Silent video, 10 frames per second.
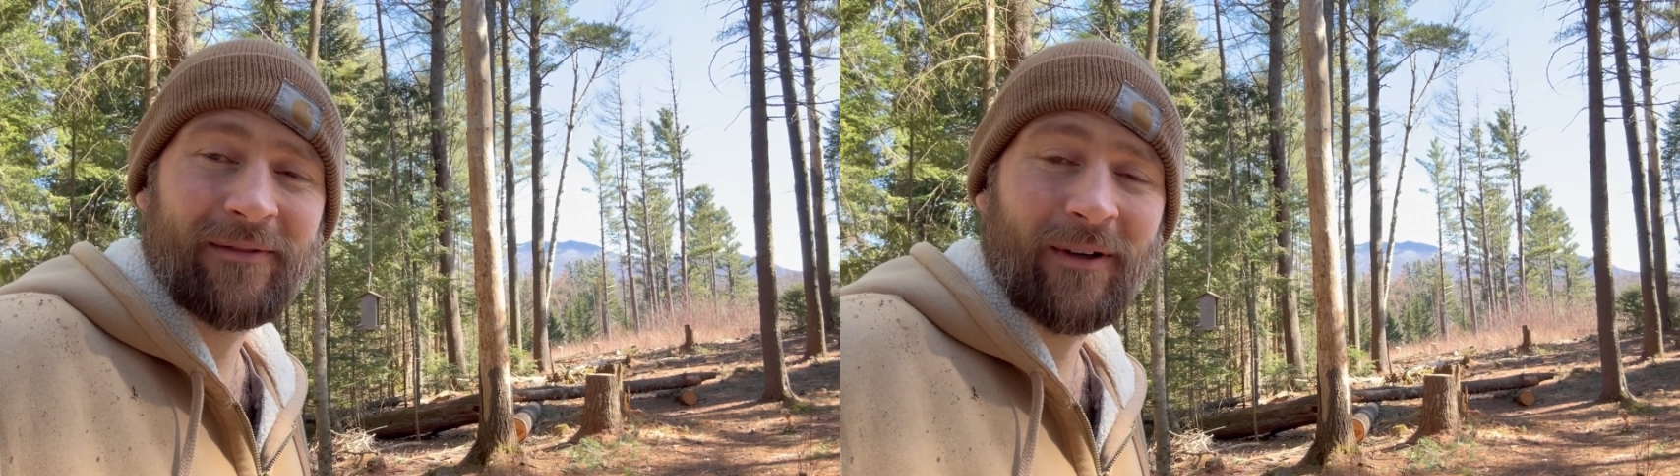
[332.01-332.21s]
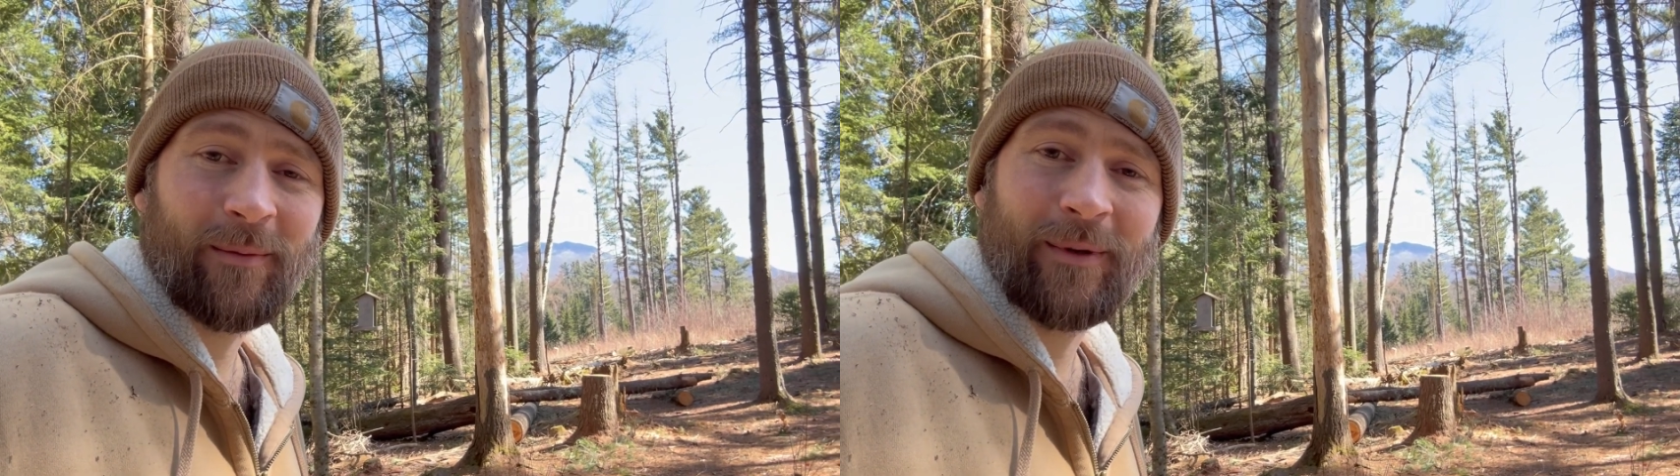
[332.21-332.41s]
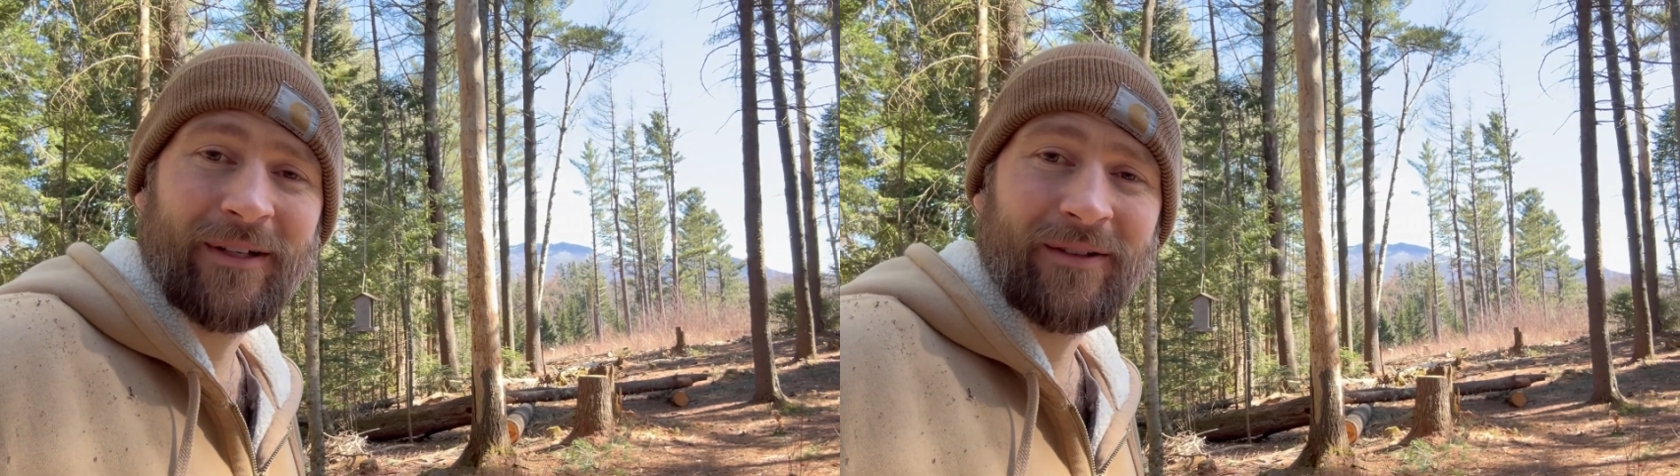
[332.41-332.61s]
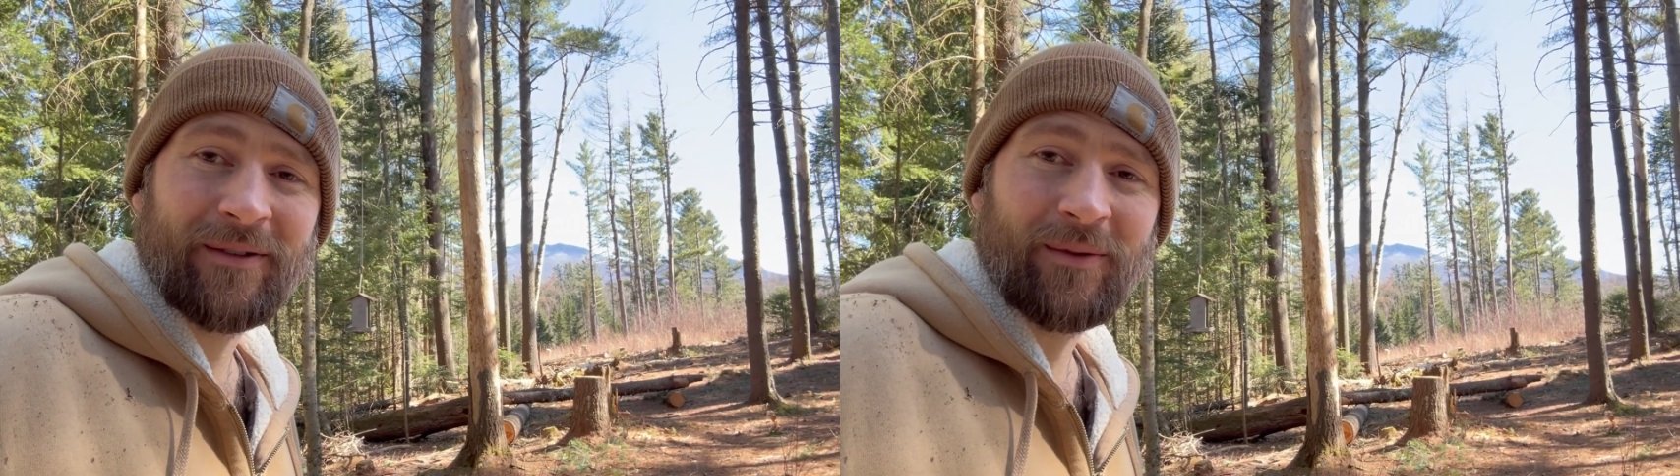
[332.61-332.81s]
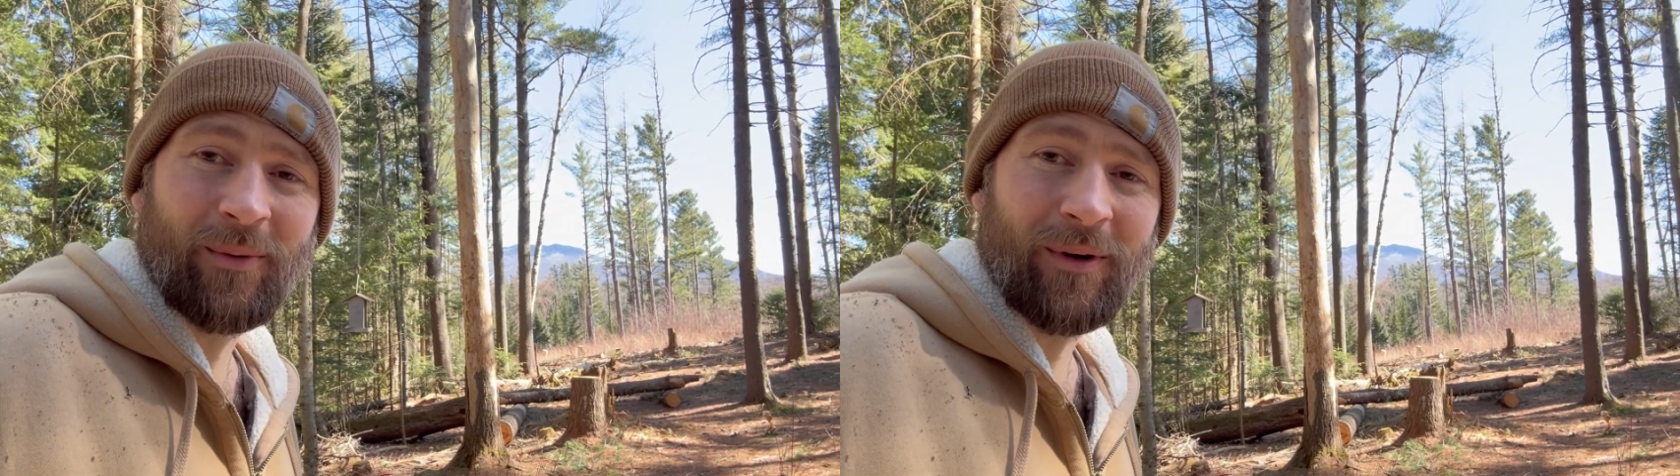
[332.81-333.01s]
of our
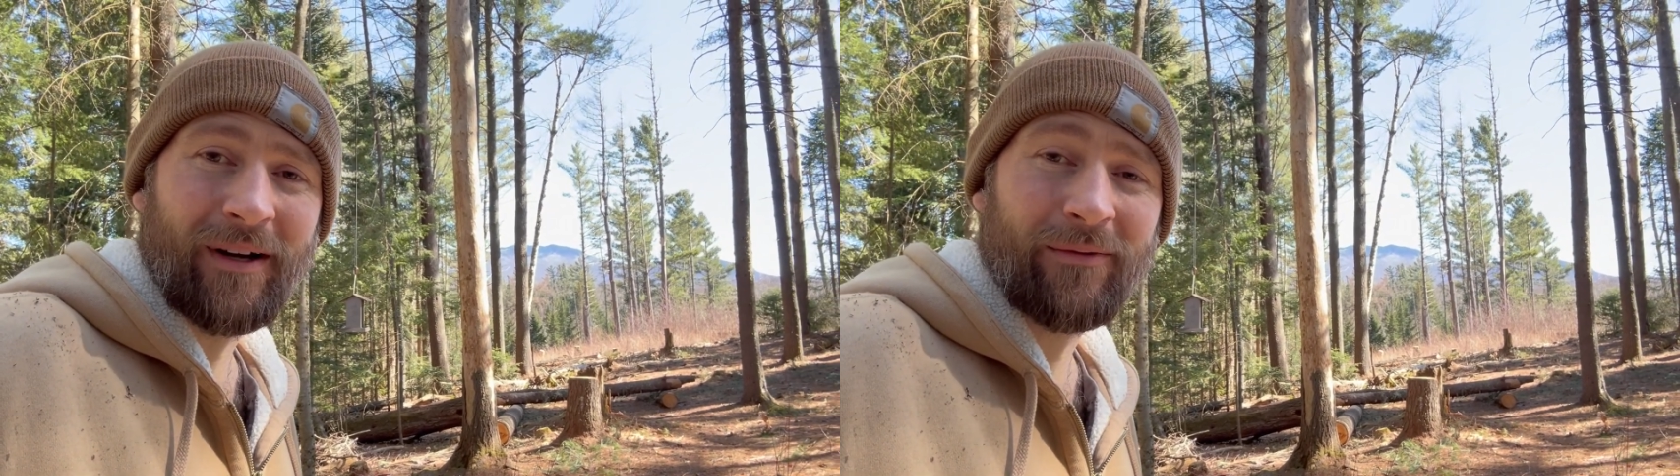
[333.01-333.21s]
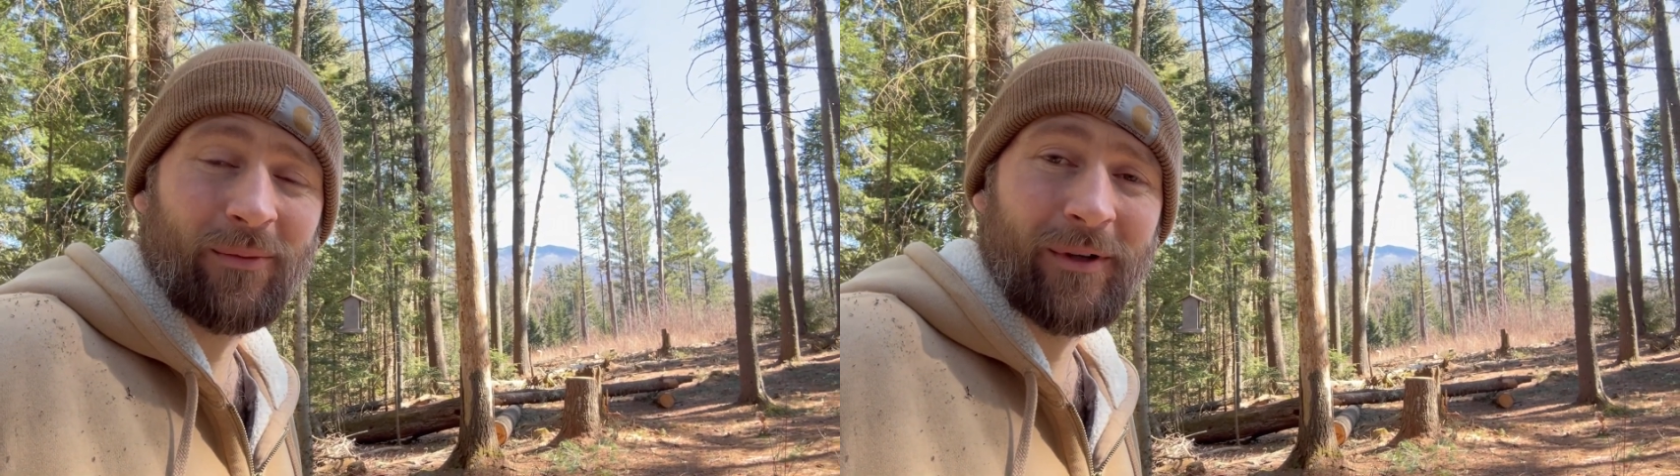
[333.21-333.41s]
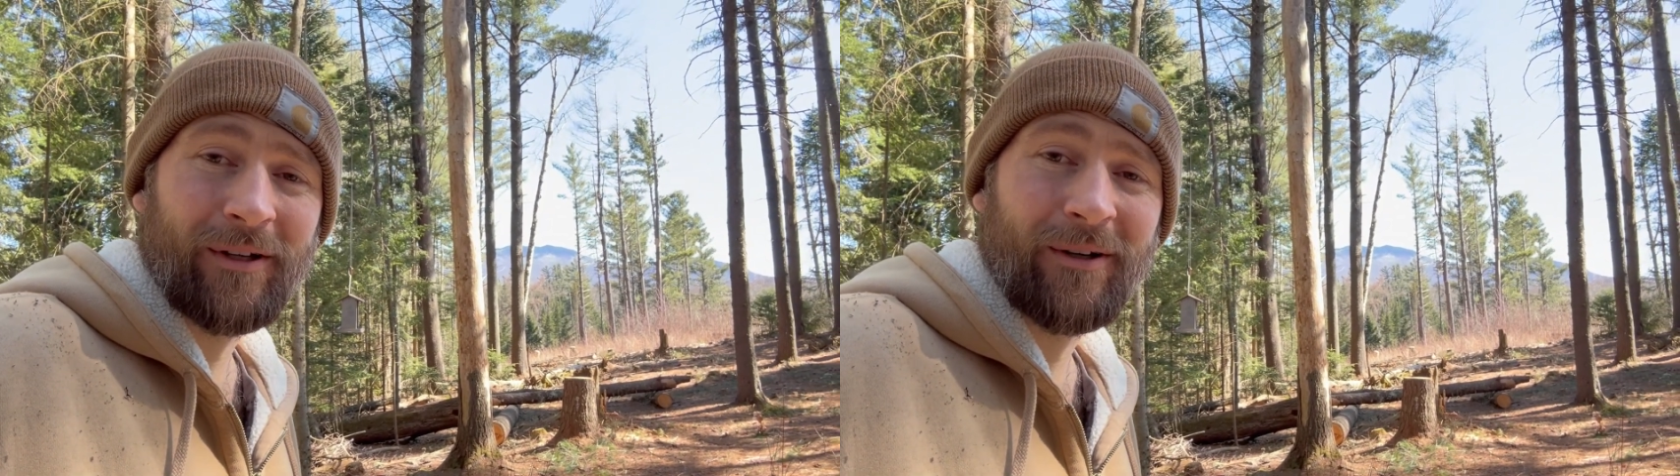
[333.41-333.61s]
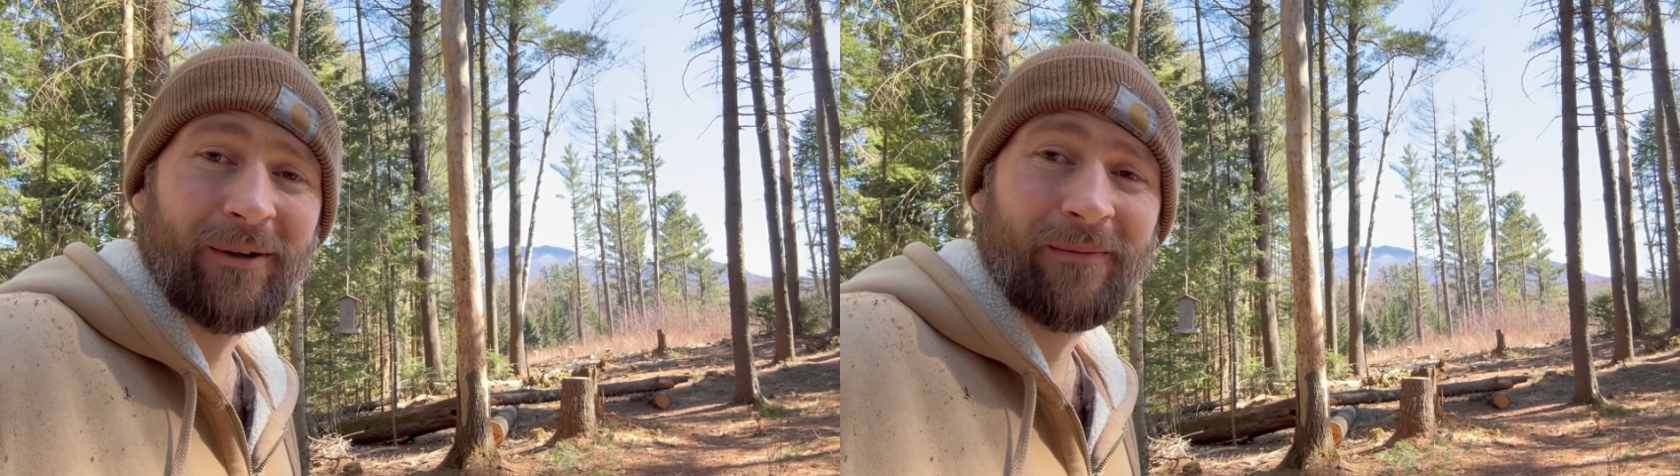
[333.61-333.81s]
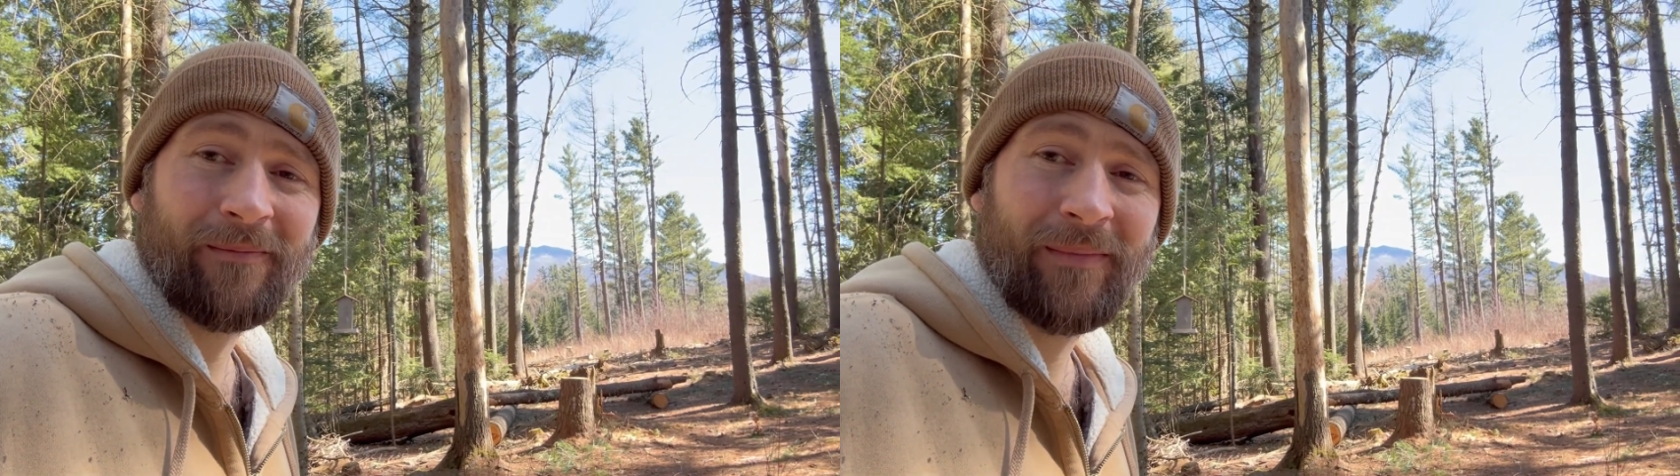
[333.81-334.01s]
presence wherever we go.